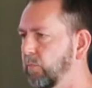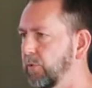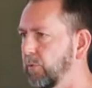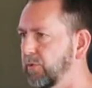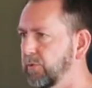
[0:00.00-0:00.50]
than we're
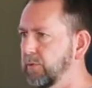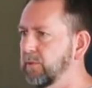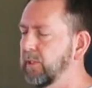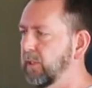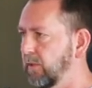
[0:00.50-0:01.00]
used
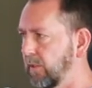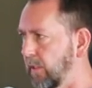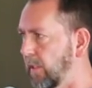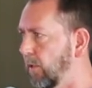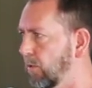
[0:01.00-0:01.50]
to,
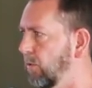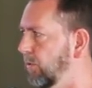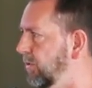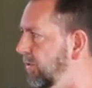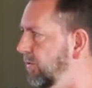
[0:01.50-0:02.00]
then our
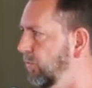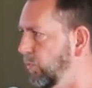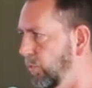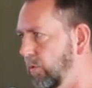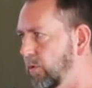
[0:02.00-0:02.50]

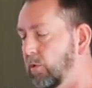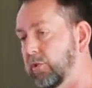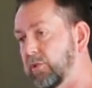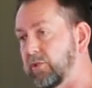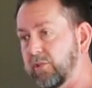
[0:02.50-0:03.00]

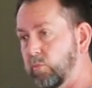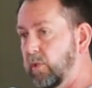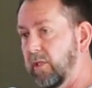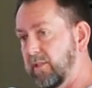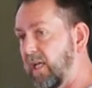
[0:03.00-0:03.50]
consciousness
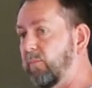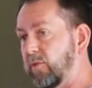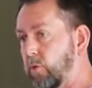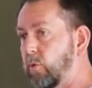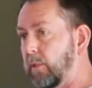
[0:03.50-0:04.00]
will
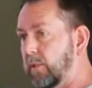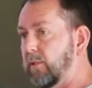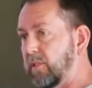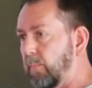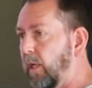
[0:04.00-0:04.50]
adapt according to
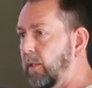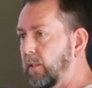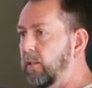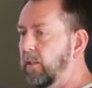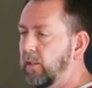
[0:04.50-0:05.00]
this
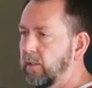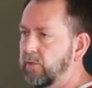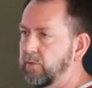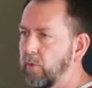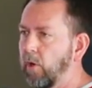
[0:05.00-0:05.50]
pattern
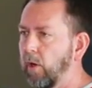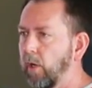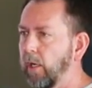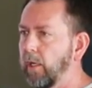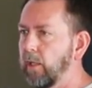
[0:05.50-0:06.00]
to
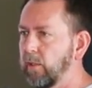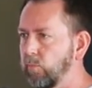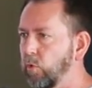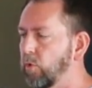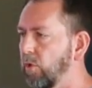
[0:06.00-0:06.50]
higher
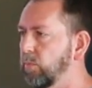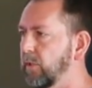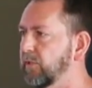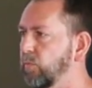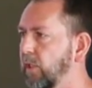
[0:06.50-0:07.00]
and more
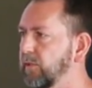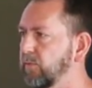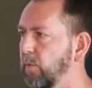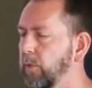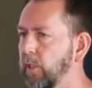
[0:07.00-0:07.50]
complex ways
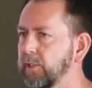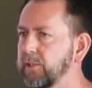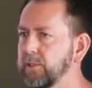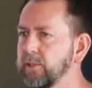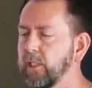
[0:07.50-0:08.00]
of
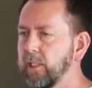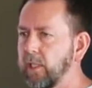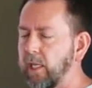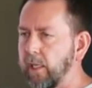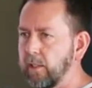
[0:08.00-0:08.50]
operation.
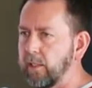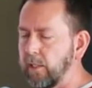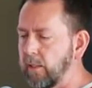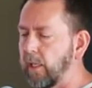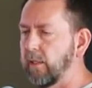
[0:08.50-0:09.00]
And
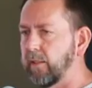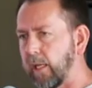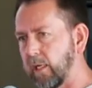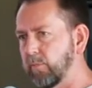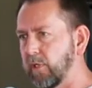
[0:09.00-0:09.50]
in that
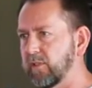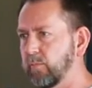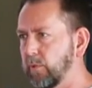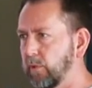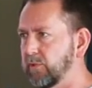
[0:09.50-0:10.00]

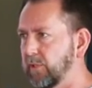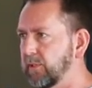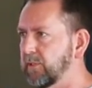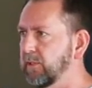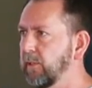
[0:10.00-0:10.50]
adaptation
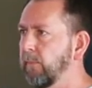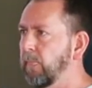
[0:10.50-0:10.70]
process,